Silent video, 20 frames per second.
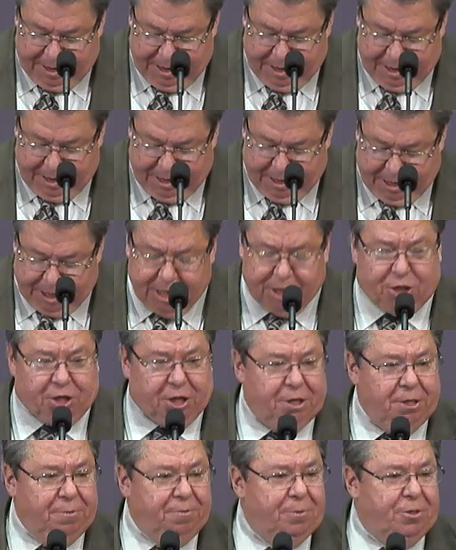And in
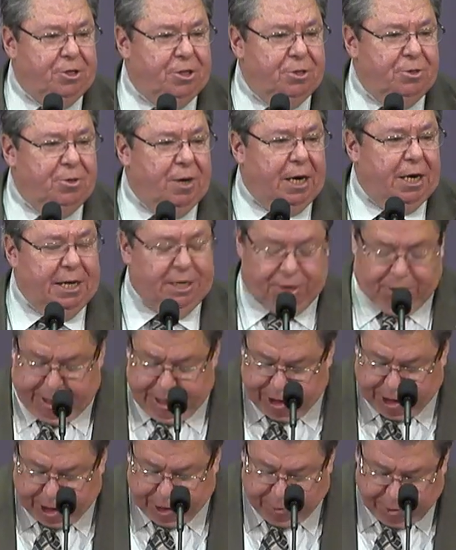addition to uh, his
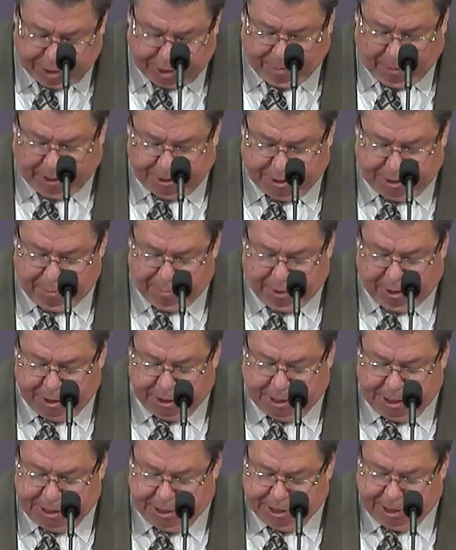teaching
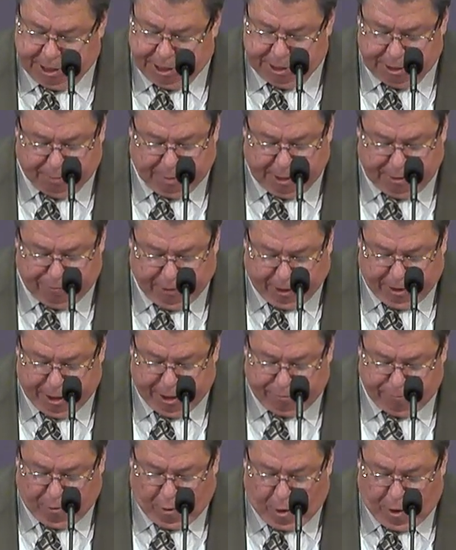responsibilities, he's been
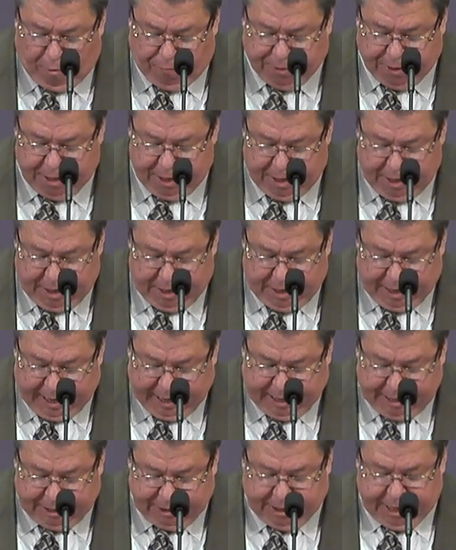very involved
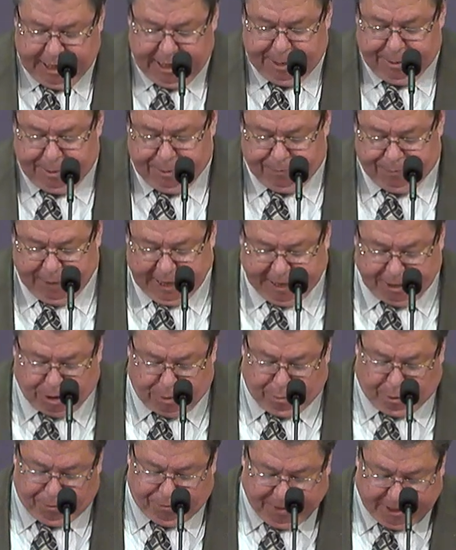as a
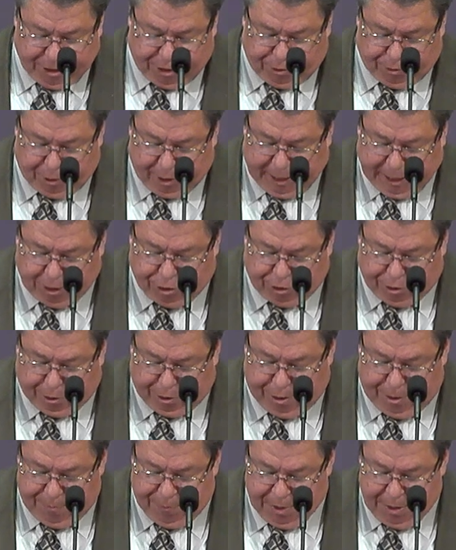guest professor and
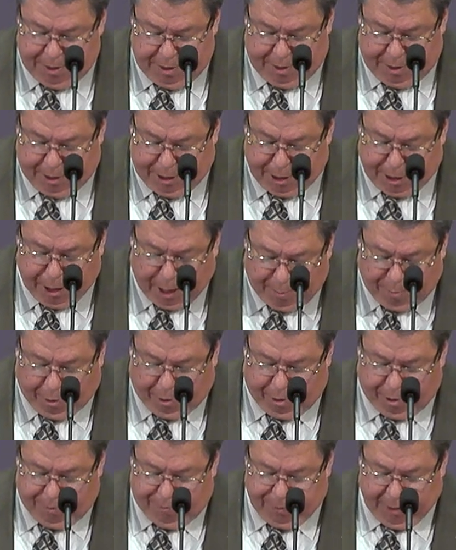lecturer in a
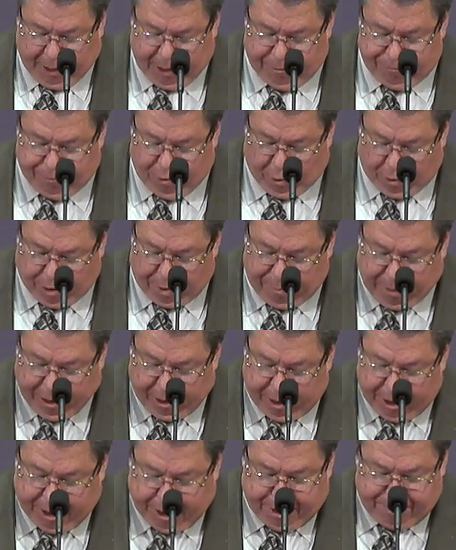number of North
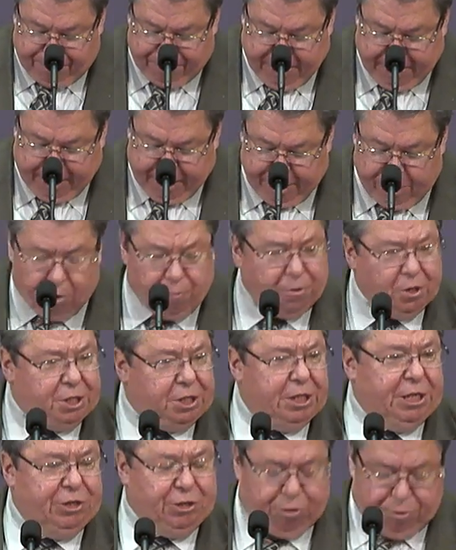American and
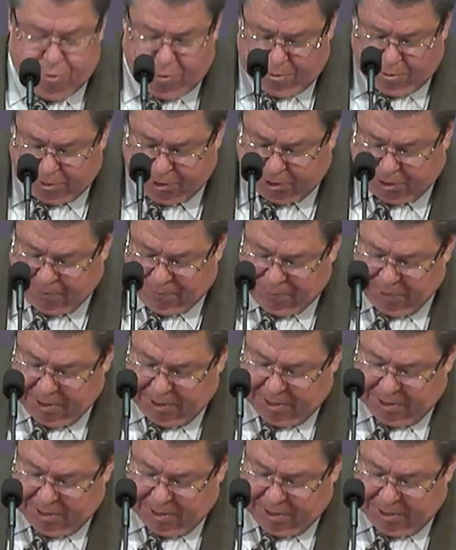overseas schools.